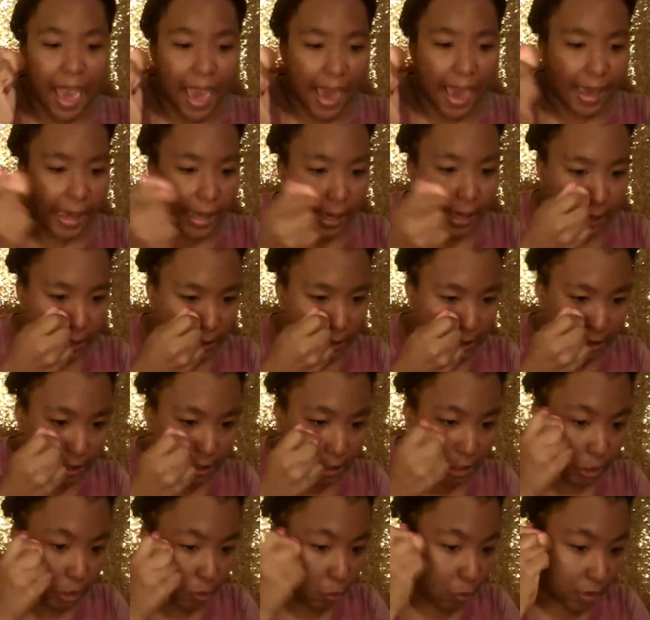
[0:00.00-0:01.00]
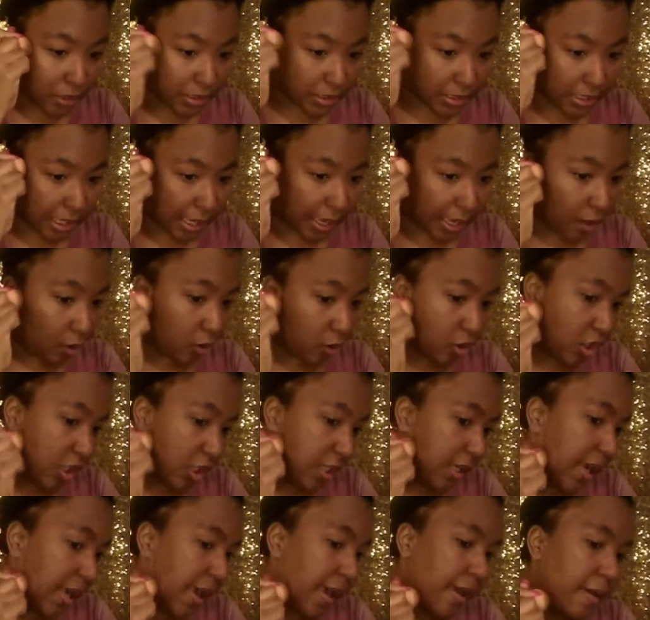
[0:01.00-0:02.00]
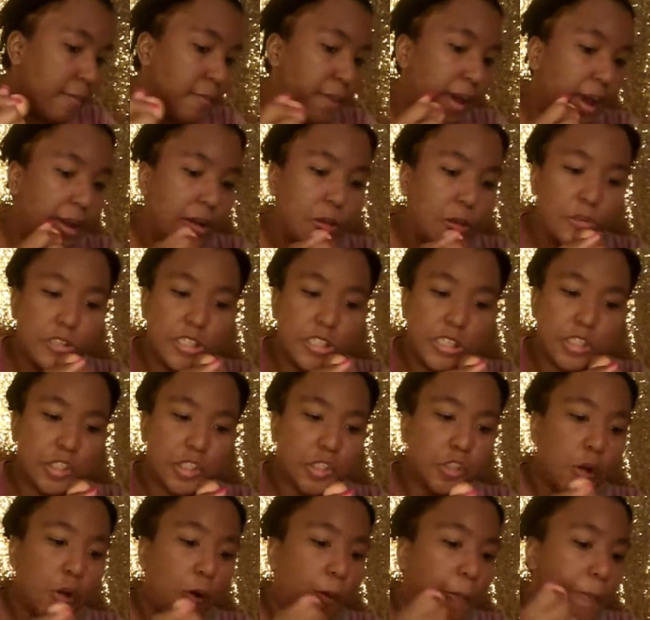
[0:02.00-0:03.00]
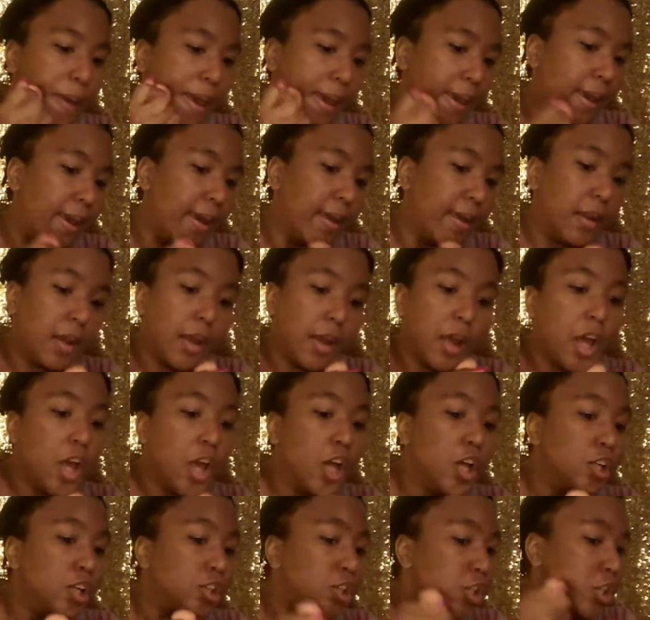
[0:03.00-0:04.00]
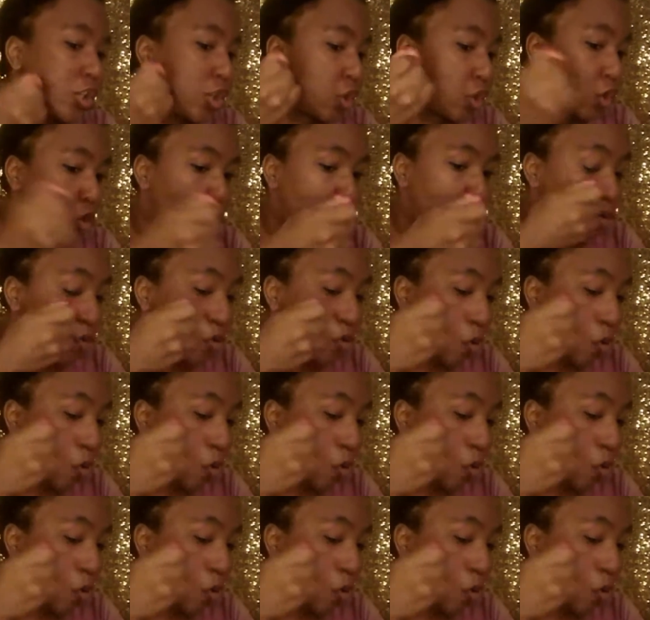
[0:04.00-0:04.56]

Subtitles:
And you could tell she came back and was just so mad. Just